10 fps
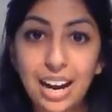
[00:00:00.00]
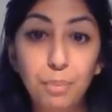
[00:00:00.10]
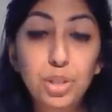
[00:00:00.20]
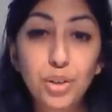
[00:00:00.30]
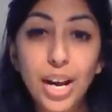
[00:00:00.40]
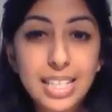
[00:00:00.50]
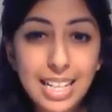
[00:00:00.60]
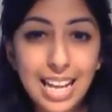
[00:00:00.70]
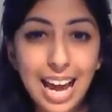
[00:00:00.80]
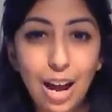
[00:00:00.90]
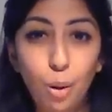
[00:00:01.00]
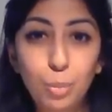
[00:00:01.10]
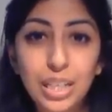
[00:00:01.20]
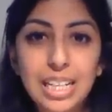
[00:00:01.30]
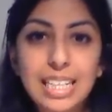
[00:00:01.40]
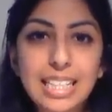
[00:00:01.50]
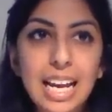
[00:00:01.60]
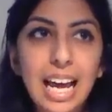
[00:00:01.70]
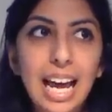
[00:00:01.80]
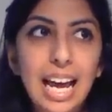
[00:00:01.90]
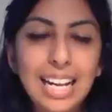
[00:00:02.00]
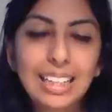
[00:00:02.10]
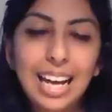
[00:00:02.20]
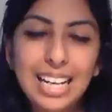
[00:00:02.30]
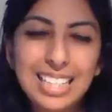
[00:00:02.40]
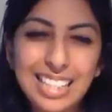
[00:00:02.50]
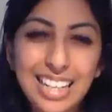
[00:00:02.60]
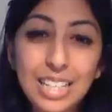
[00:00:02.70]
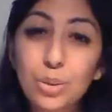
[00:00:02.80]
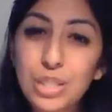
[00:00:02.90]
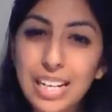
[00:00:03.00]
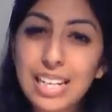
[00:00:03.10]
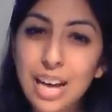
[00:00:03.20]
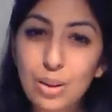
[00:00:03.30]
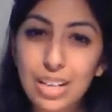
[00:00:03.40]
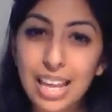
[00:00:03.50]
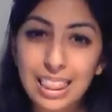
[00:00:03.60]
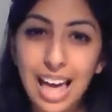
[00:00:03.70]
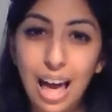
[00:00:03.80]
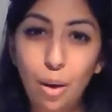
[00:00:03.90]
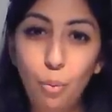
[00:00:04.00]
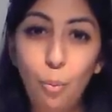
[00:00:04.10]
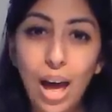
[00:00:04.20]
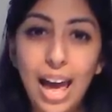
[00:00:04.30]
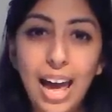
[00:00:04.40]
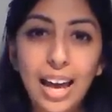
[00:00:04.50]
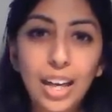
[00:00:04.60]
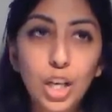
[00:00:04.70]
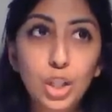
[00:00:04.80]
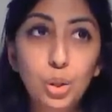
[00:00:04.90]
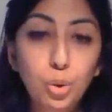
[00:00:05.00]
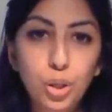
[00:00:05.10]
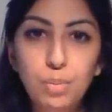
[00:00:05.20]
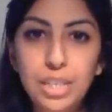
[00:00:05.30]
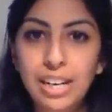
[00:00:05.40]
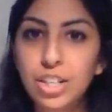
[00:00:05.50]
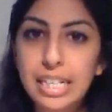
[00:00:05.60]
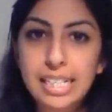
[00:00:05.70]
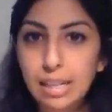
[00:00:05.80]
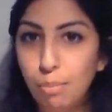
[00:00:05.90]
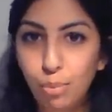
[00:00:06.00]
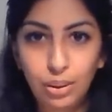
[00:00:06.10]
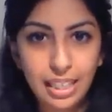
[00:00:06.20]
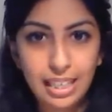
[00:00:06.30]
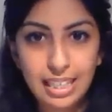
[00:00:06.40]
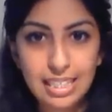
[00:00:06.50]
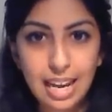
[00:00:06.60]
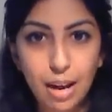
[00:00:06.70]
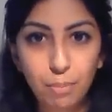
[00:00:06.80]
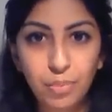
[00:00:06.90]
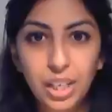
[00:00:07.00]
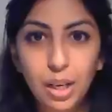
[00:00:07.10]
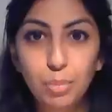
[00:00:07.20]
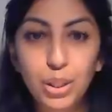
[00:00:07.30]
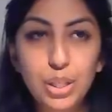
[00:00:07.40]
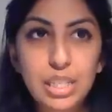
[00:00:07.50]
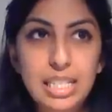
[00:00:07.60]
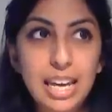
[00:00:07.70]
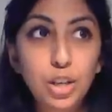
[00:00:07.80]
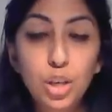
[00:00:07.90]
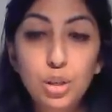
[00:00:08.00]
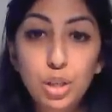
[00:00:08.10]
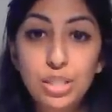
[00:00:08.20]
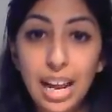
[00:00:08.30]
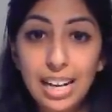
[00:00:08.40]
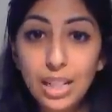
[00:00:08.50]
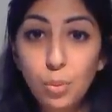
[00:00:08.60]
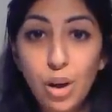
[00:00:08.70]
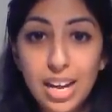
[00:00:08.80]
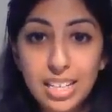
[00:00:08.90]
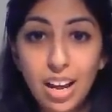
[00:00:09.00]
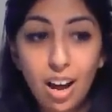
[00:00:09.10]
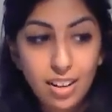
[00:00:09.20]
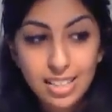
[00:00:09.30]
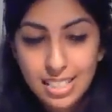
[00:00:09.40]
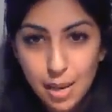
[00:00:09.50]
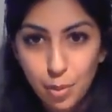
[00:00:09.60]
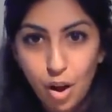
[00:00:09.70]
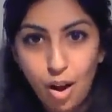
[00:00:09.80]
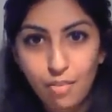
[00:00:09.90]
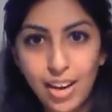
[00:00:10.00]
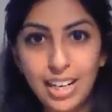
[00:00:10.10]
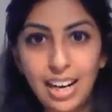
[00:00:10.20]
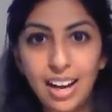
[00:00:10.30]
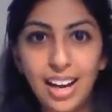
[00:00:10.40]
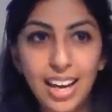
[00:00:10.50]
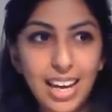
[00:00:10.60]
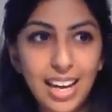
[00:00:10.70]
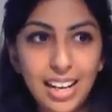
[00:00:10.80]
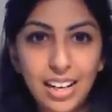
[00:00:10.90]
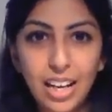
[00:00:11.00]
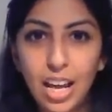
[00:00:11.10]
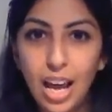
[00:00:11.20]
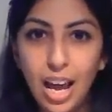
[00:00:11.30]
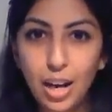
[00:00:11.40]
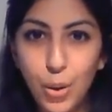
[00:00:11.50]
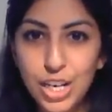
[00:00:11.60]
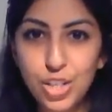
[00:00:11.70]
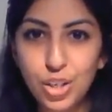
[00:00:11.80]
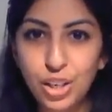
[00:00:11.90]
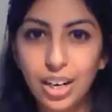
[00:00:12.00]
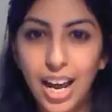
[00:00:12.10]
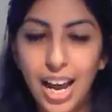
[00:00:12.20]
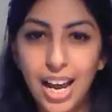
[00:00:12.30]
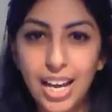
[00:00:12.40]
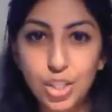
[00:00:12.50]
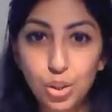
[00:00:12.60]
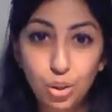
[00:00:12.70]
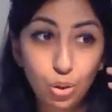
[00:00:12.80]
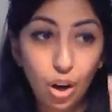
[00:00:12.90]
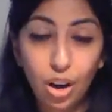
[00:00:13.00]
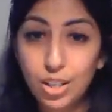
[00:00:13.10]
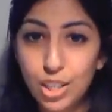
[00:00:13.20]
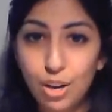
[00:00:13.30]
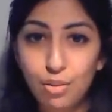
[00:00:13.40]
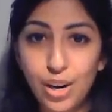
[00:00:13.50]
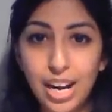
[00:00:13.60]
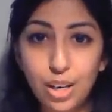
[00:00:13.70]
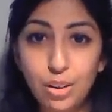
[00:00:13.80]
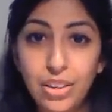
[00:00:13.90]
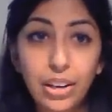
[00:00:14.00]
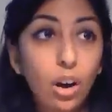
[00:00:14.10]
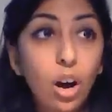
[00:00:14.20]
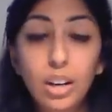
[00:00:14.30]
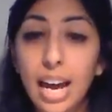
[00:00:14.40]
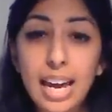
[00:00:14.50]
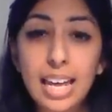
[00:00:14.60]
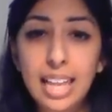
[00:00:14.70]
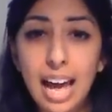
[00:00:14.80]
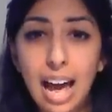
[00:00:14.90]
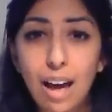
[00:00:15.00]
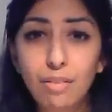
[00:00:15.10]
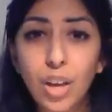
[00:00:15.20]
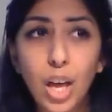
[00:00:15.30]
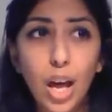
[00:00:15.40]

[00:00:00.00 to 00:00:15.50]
And I'm stressing that out because, again, it's little details like that where you could potentially stumble in an exam because they could use that little word unstable heart failure in a question and you glance over it and you think, okay, they have,